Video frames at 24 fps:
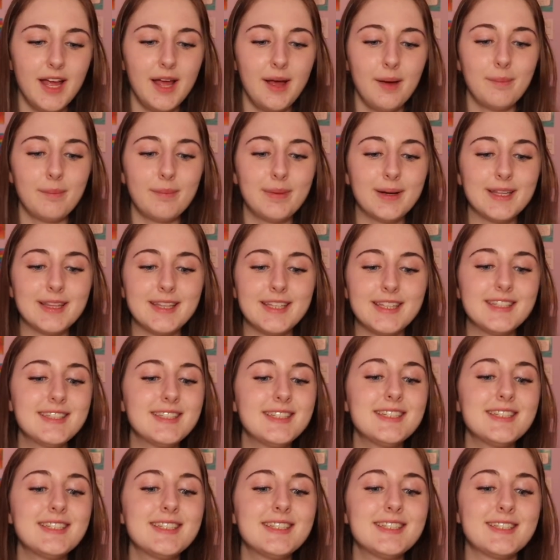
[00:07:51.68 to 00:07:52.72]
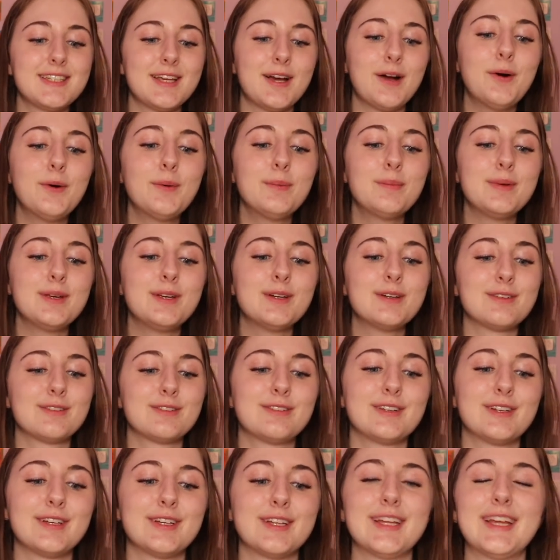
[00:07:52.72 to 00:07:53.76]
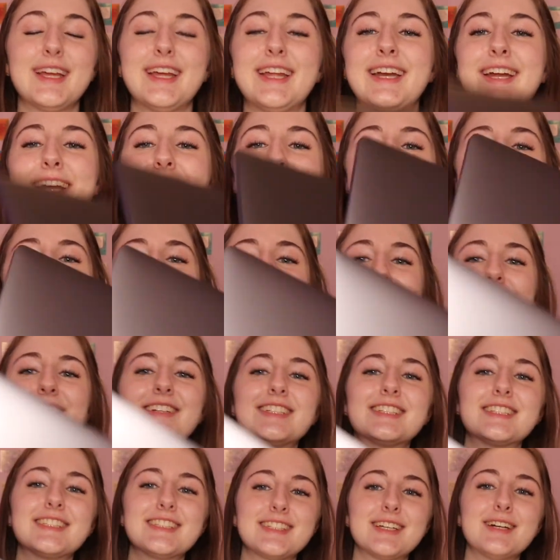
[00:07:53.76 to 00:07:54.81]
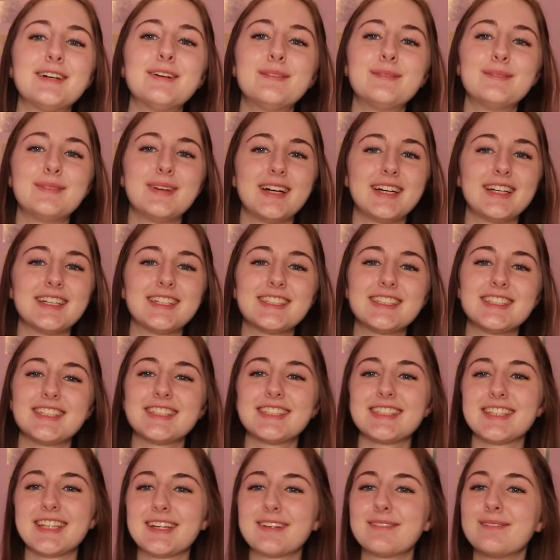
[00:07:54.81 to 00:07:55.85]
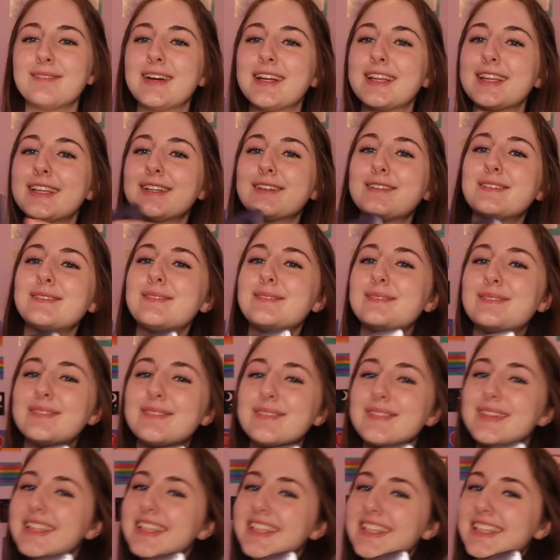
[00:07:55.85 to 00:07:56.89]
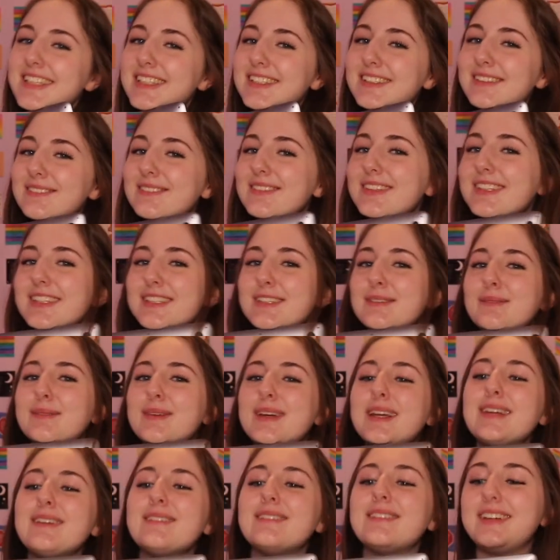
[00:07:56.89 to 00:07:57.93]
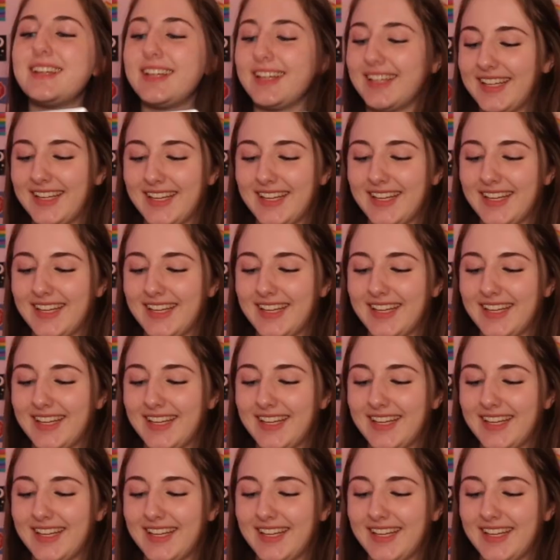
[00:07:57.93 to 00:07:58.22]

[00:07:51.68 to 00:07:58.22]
but this is so beautiful and I love it so much. It's like my little baby.